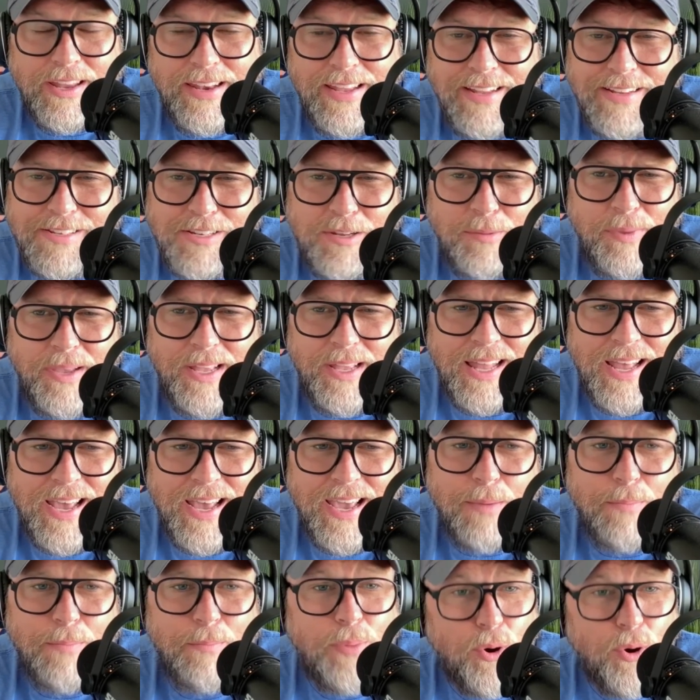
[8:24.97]
It needs to be
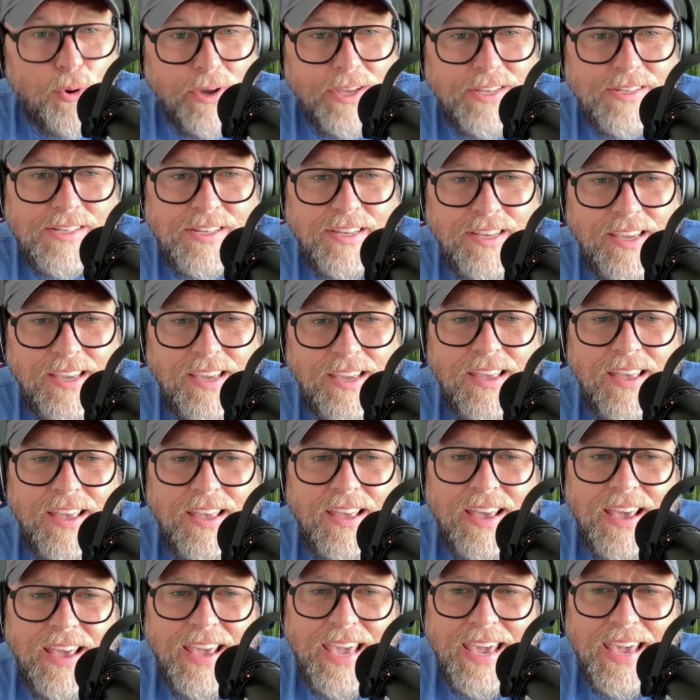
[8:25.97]
like Boise
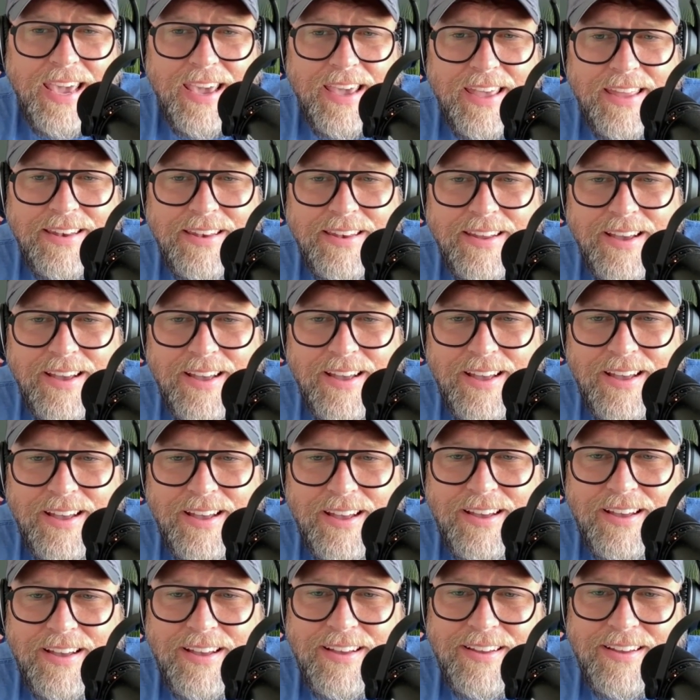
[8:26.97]
and
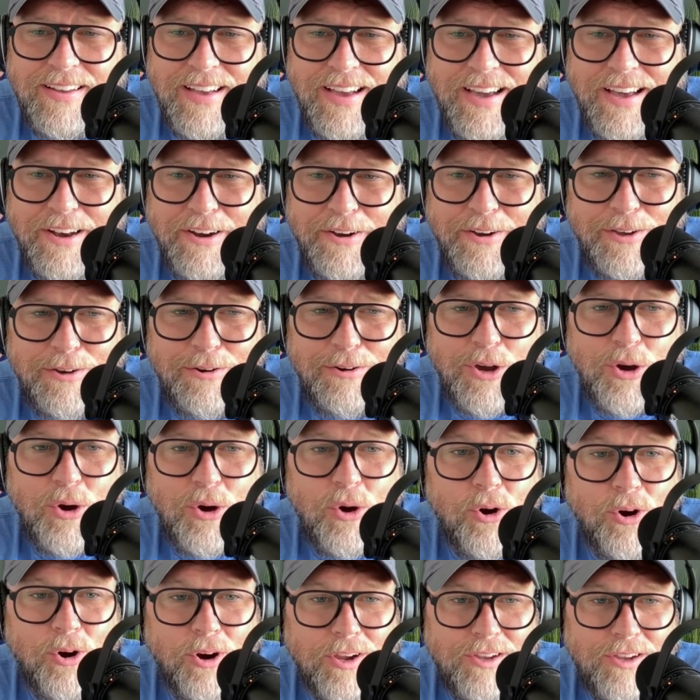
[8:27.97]
I don't know,
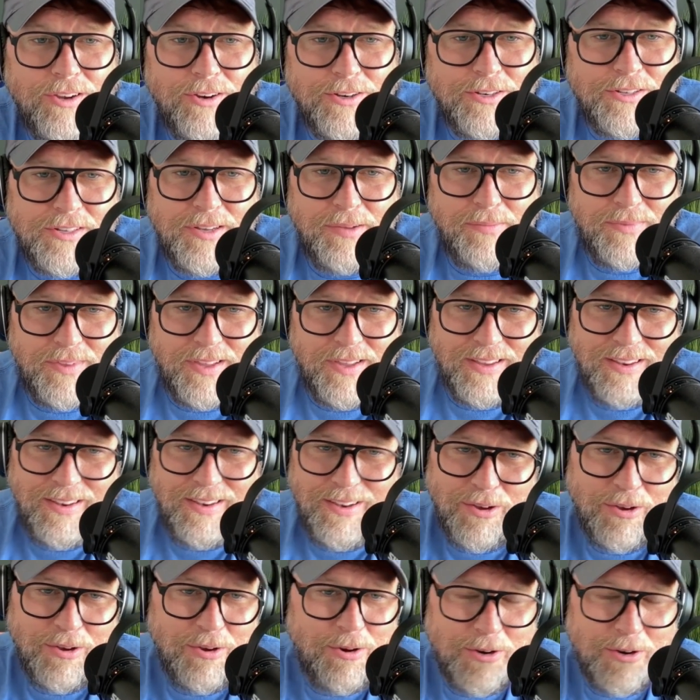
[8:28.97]
Cork or something.
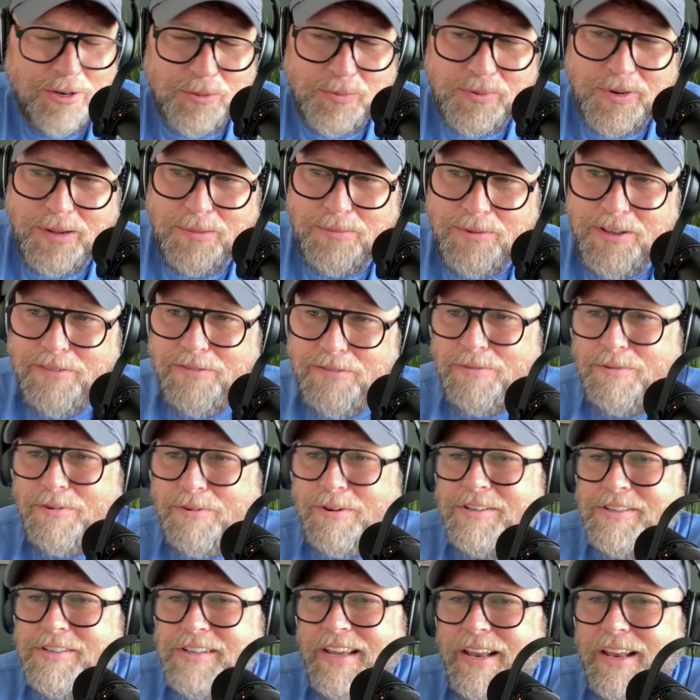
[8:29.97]
No, Cork's probably even
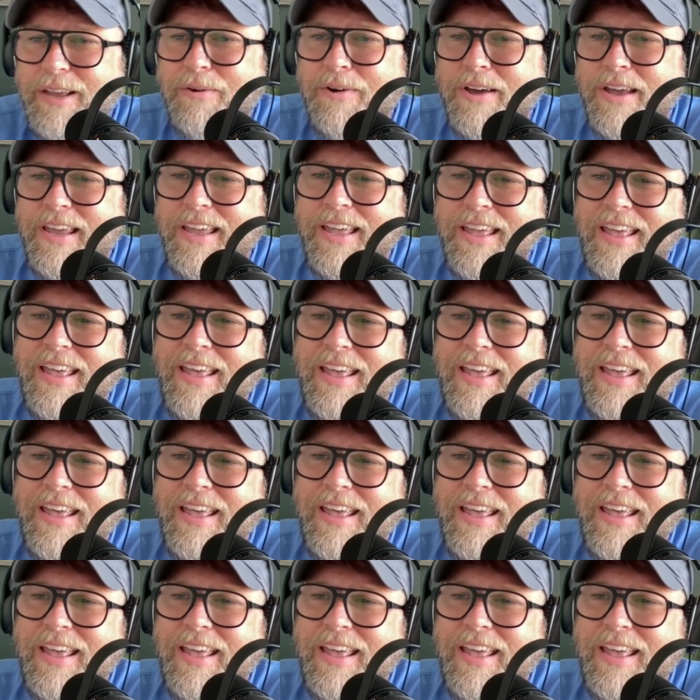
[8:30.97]
worse. Anyway,